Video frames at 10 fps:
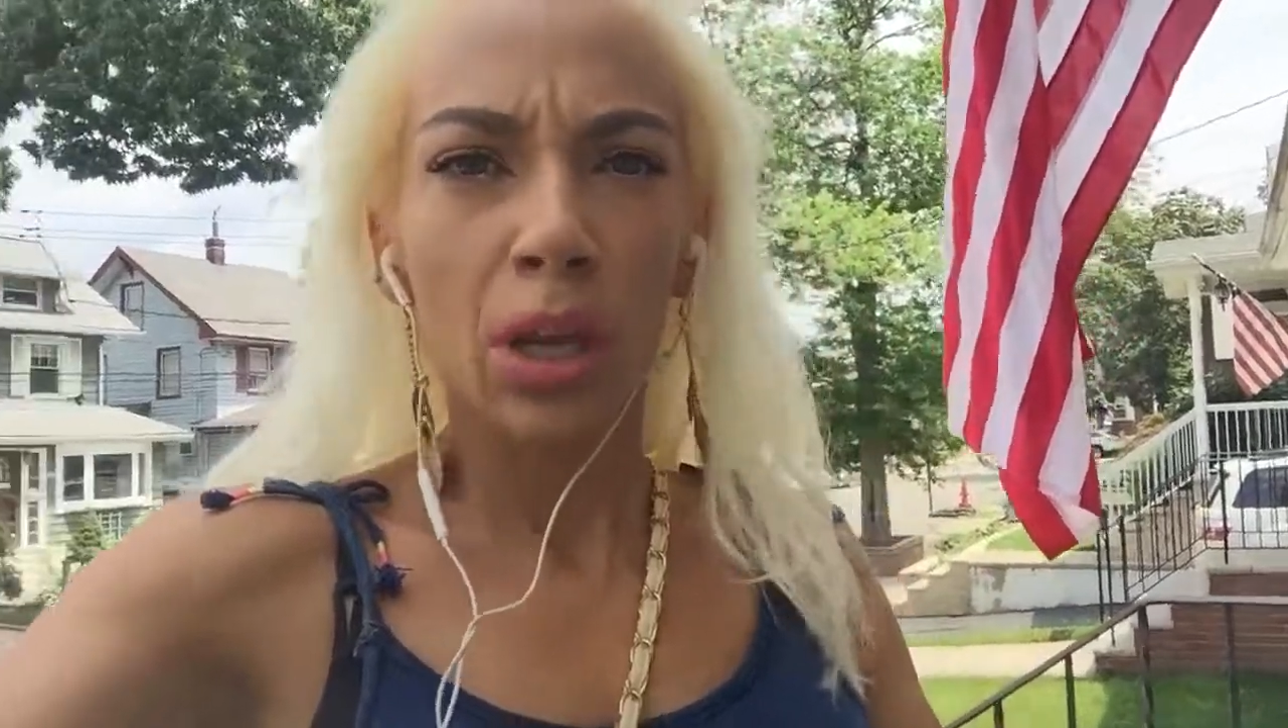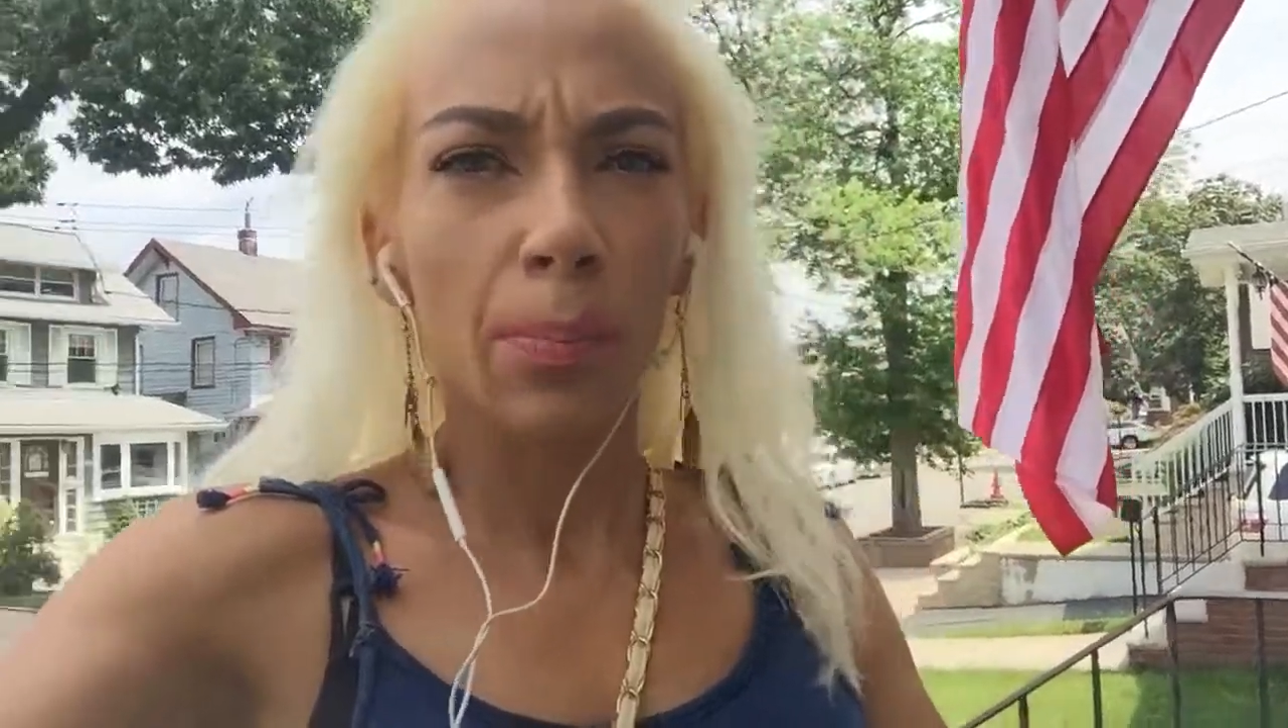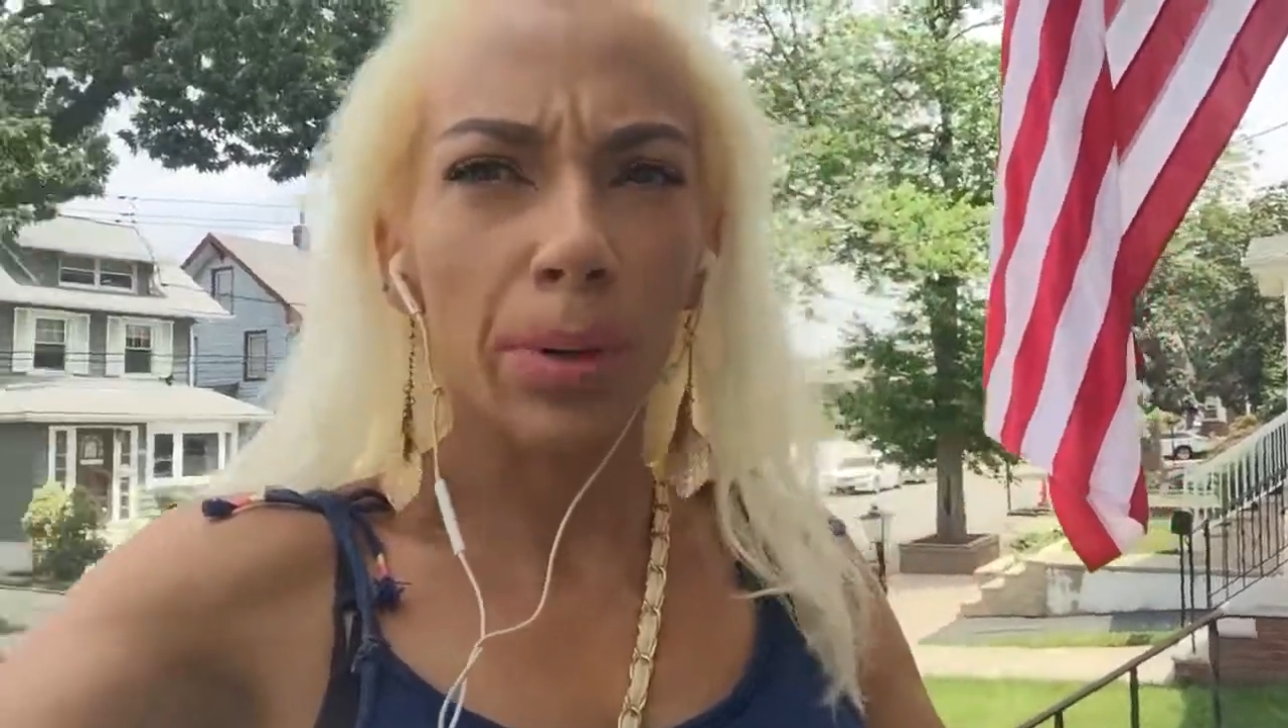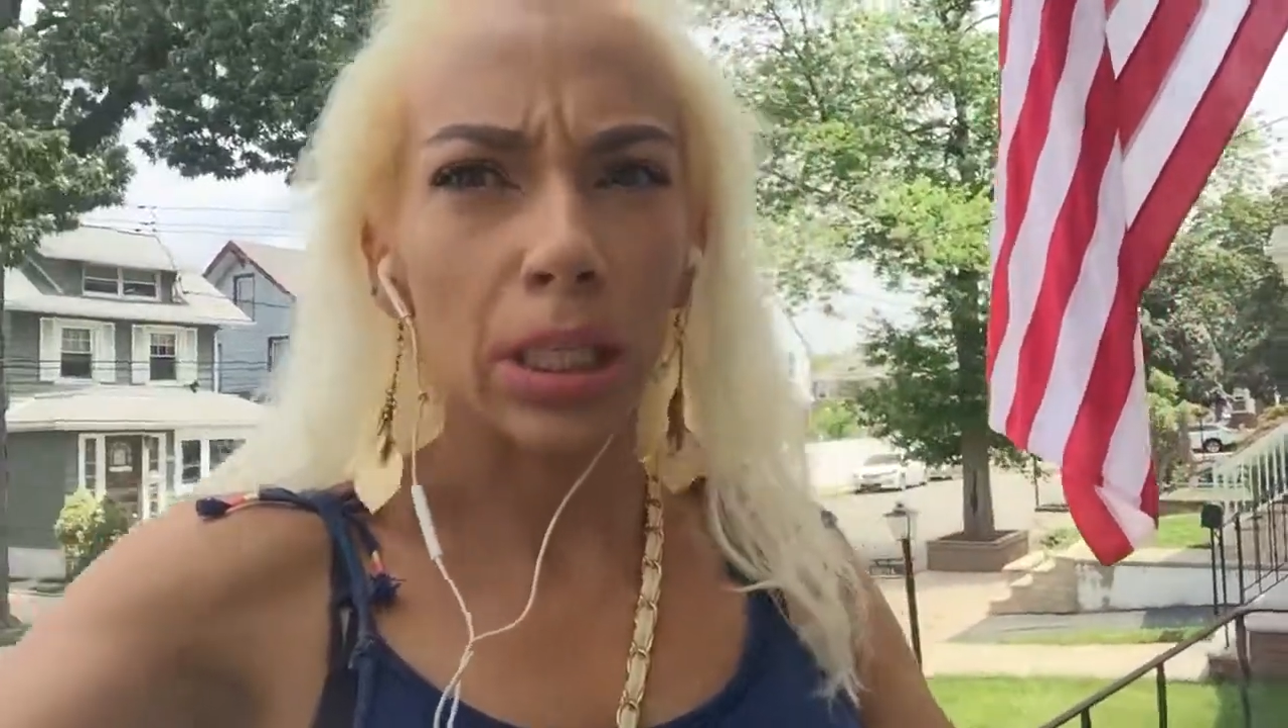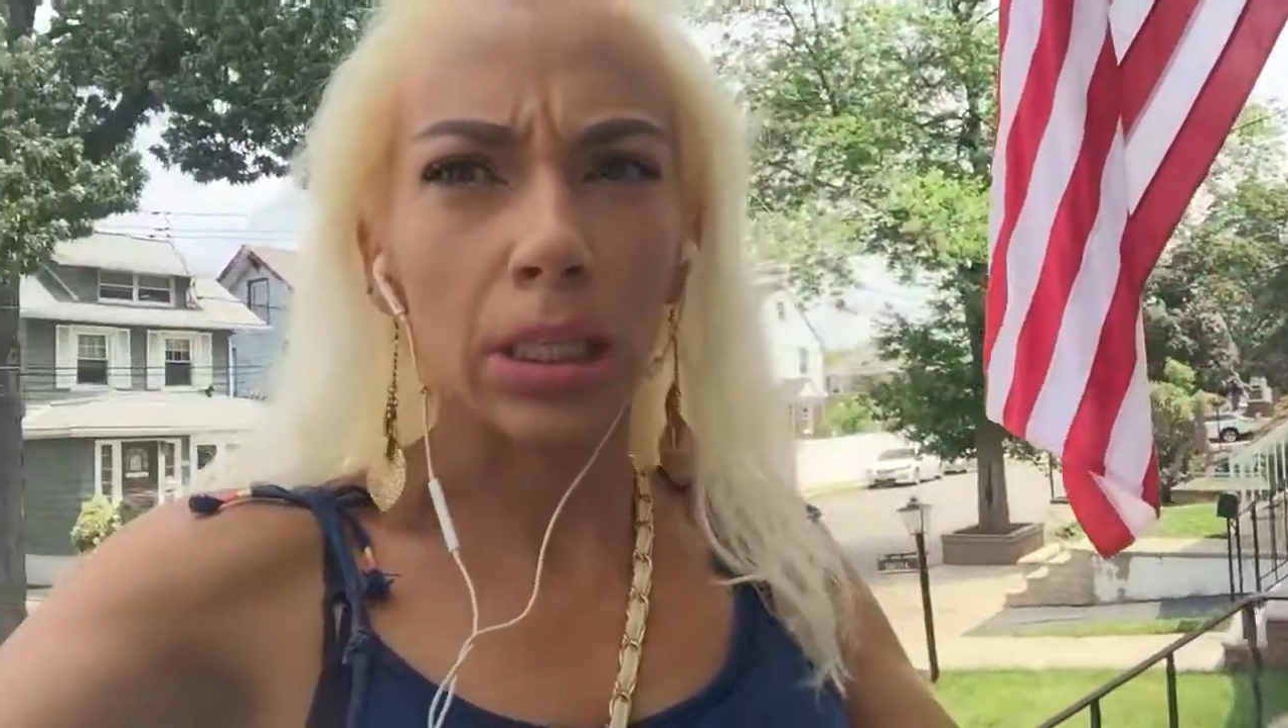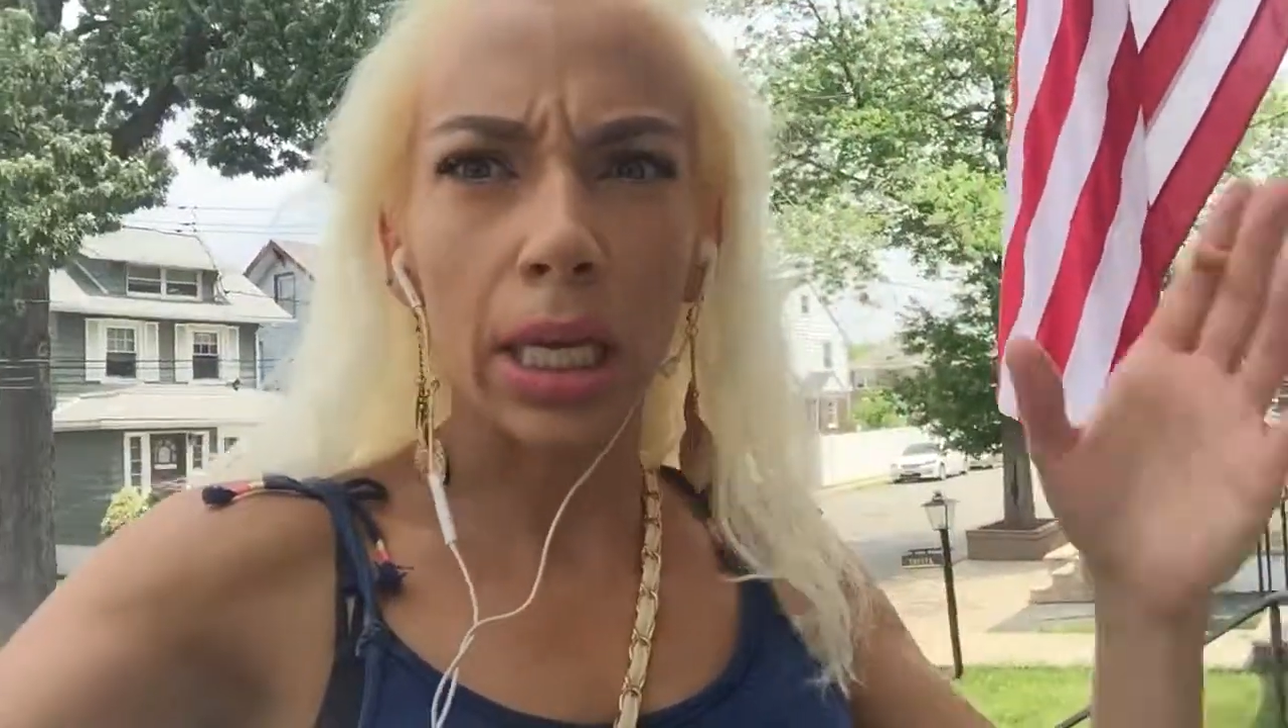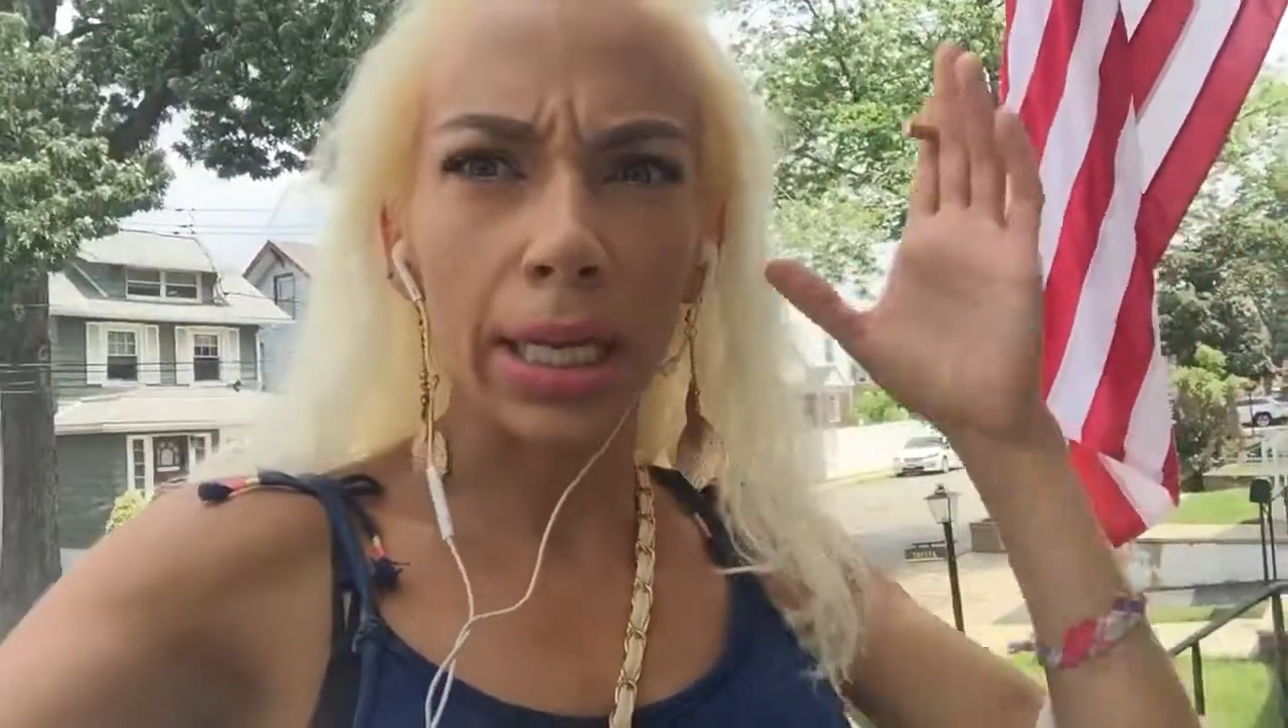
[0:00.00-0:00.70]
but it's like